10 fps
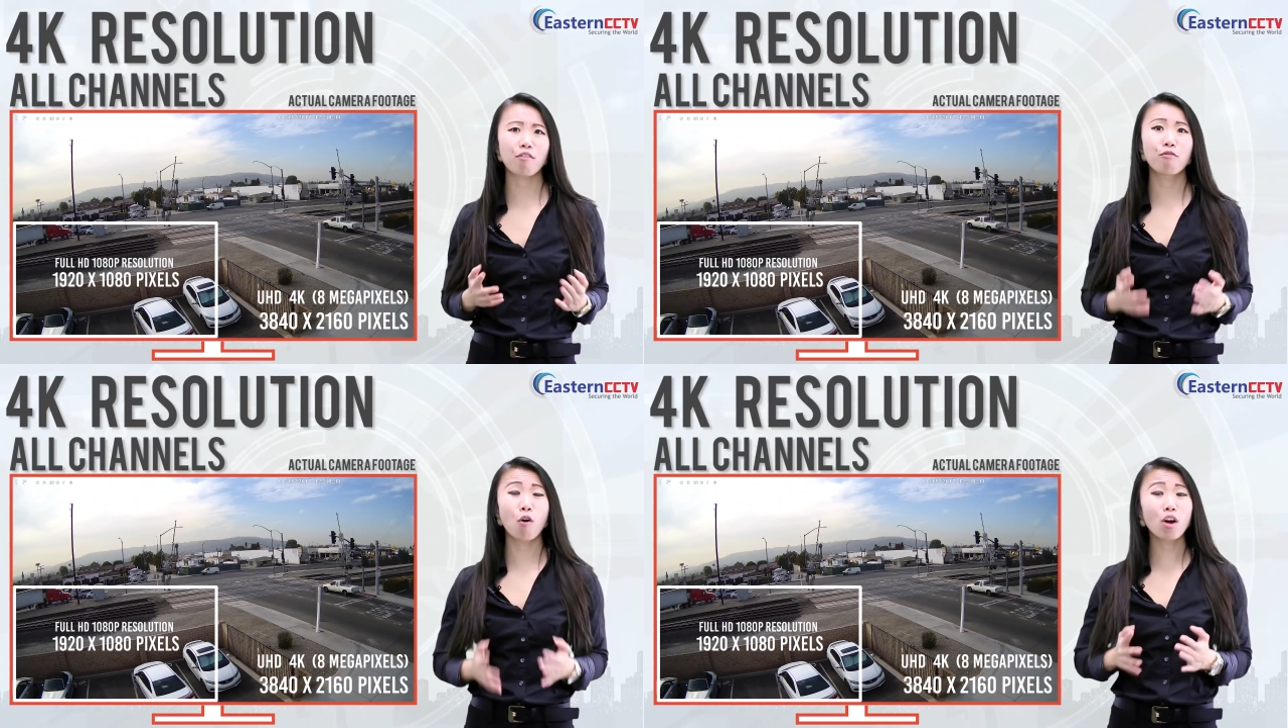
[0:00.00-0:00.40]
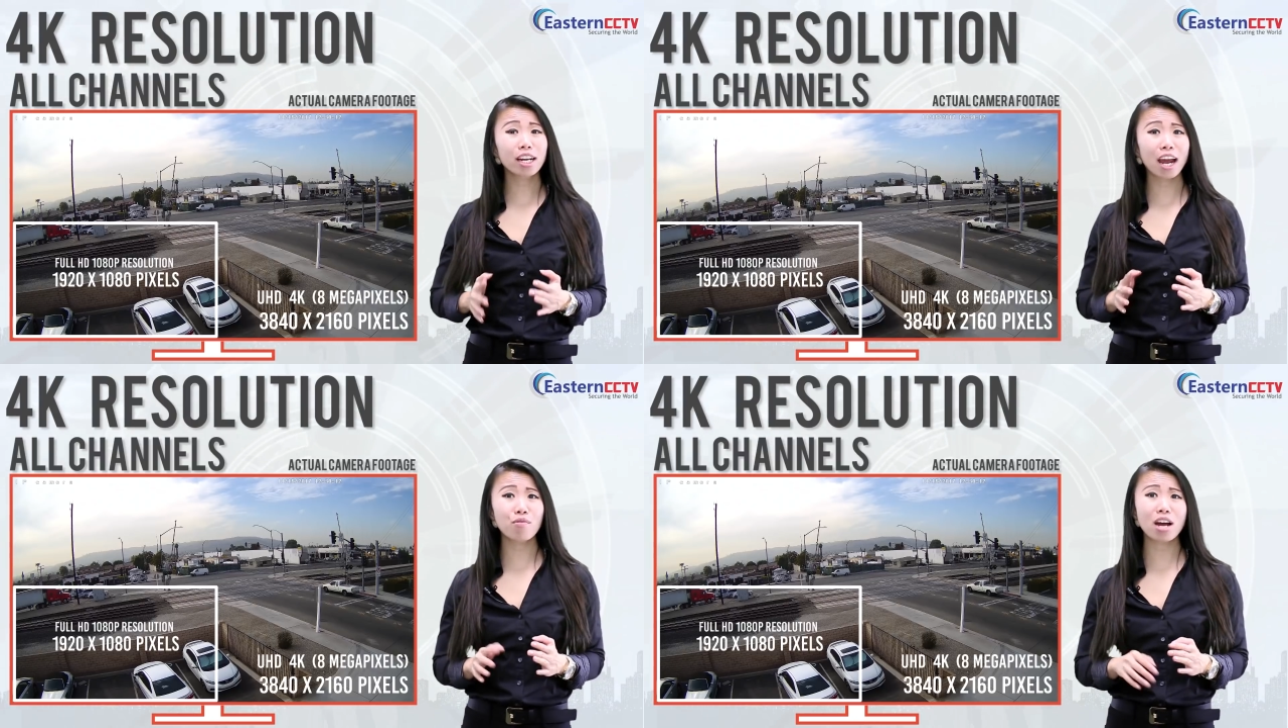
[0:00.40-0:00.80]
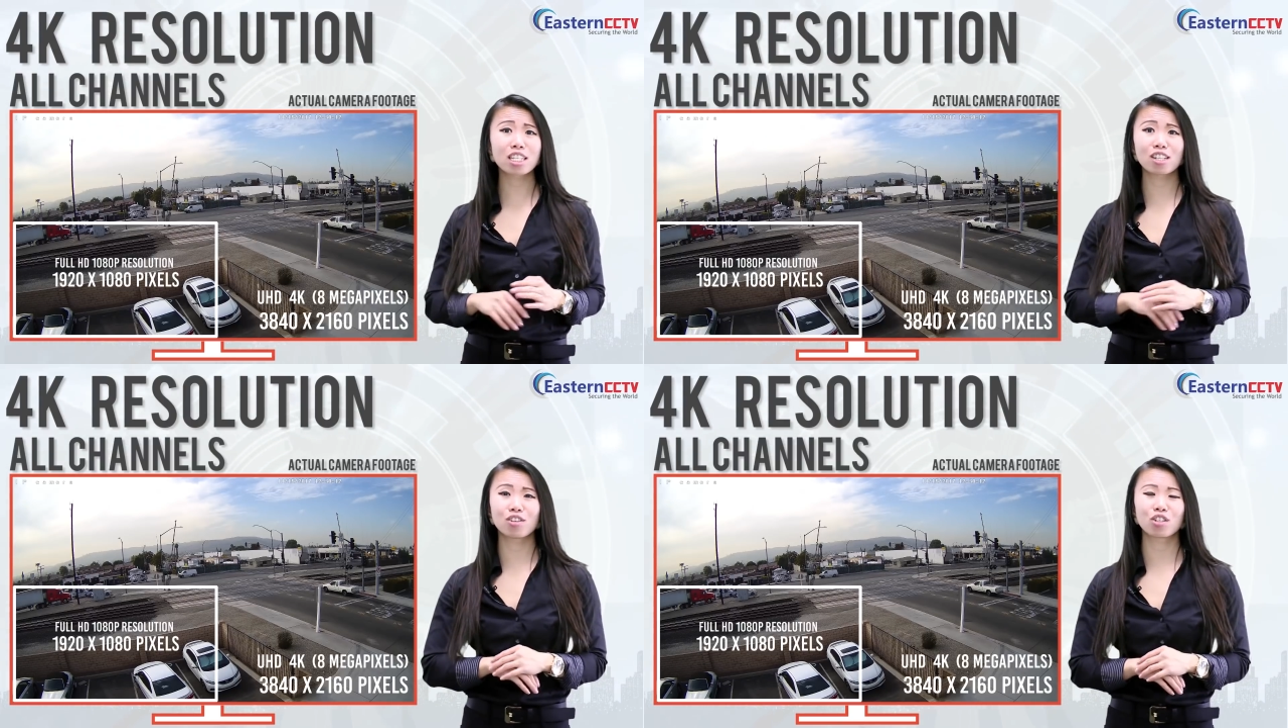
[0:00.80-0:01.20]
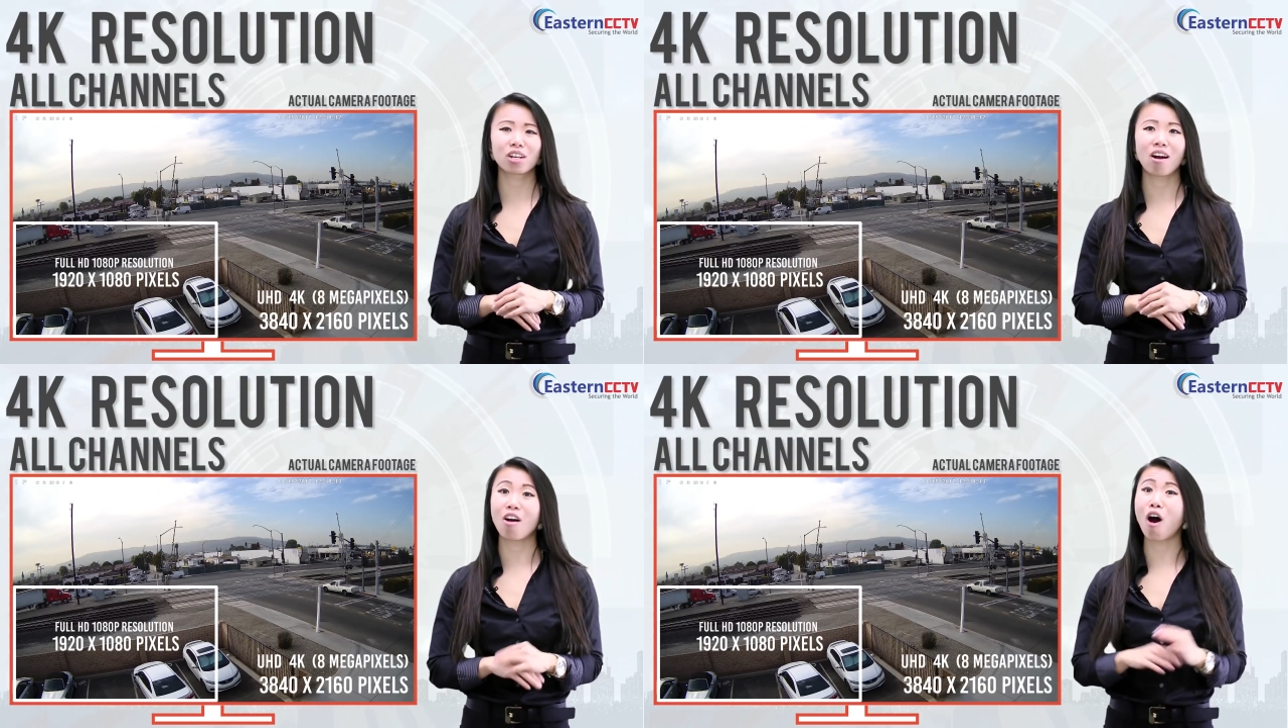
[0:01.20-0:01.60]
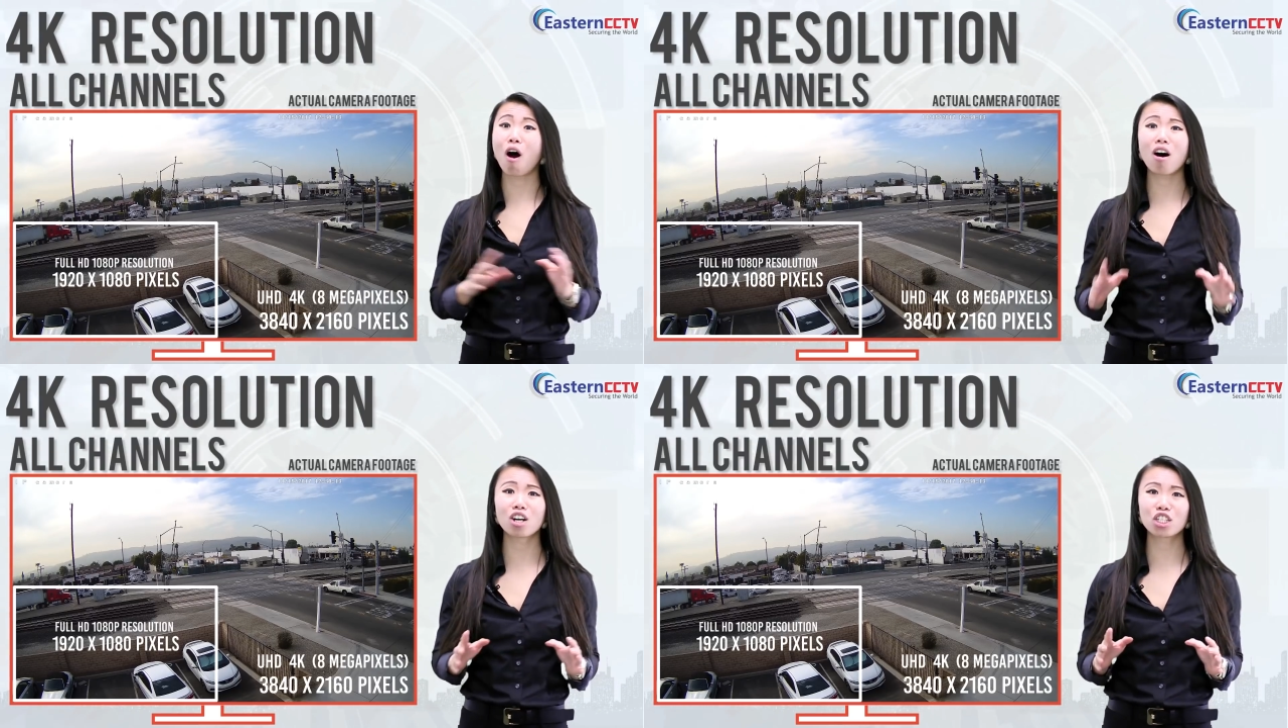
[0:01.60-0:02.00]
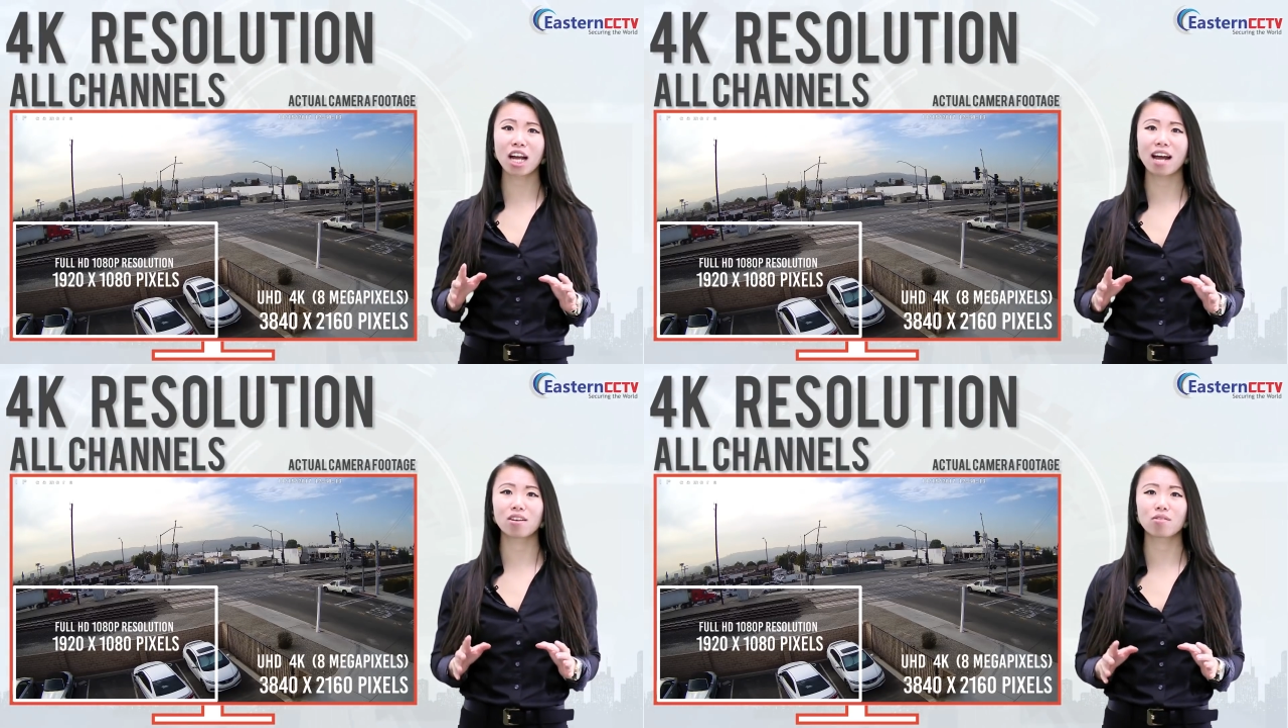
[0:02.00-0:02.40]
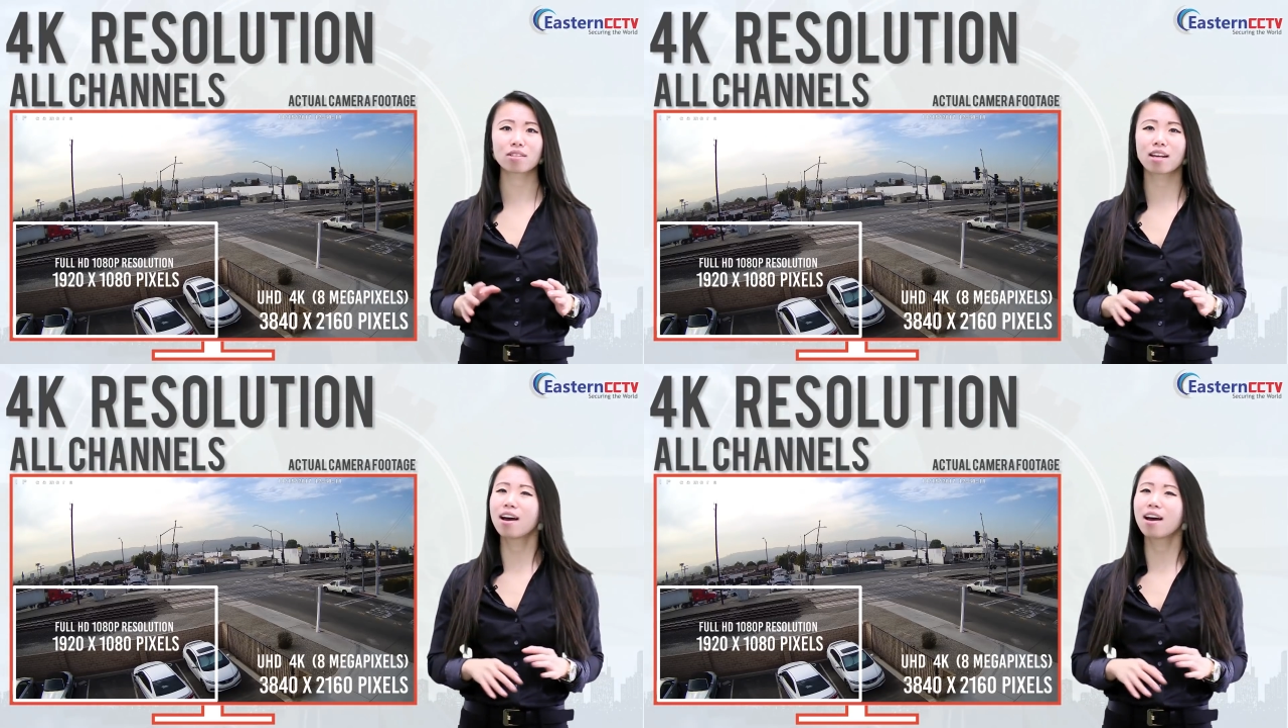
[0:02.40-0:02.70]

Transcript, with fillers: at 4K resolution on all channels,